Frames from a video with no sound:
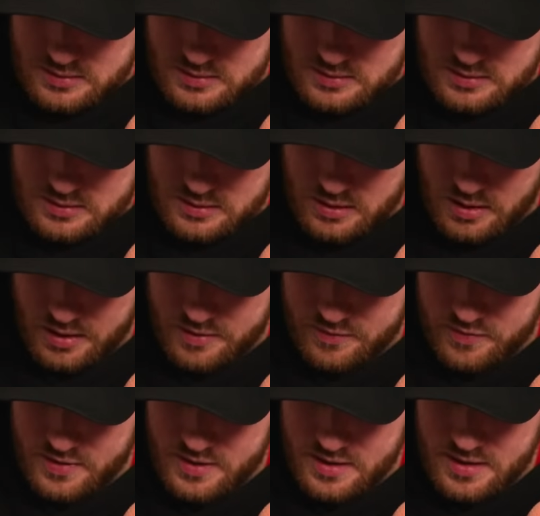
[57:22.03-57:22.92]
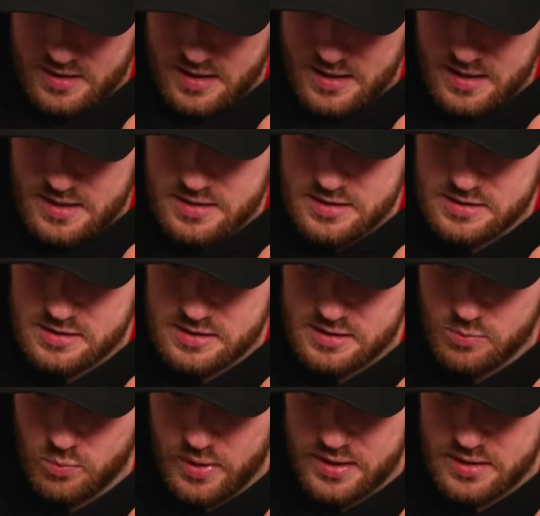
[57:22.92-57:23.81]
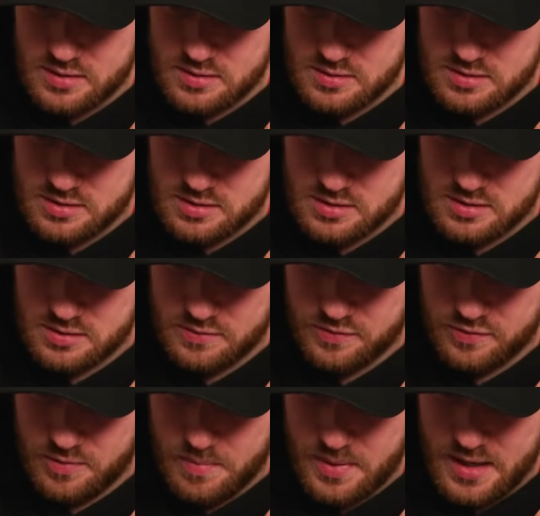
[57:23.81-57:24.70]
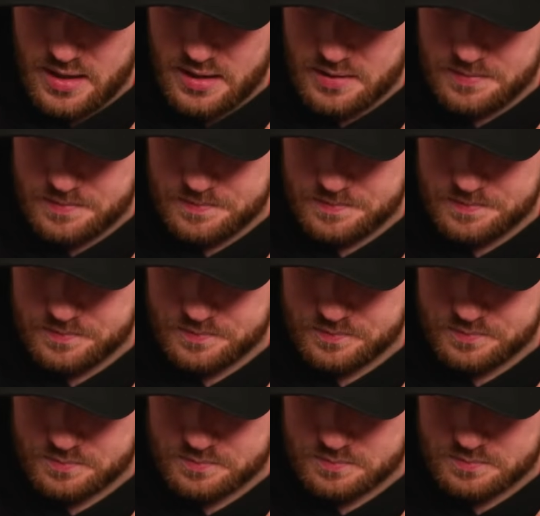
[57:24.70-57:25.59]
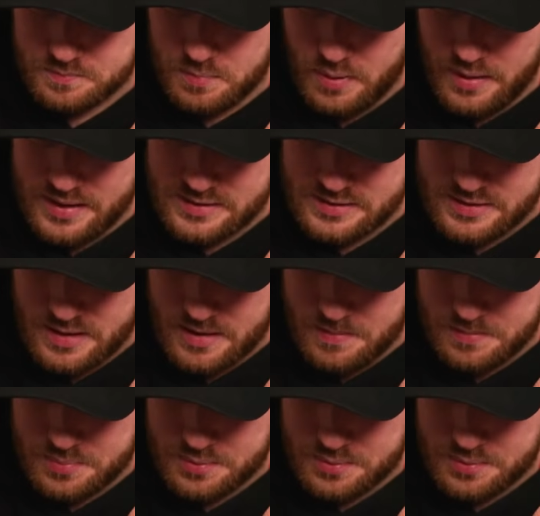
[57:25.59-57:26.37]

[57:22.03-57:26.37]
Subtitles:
Kind of easy wins for me. Bicep.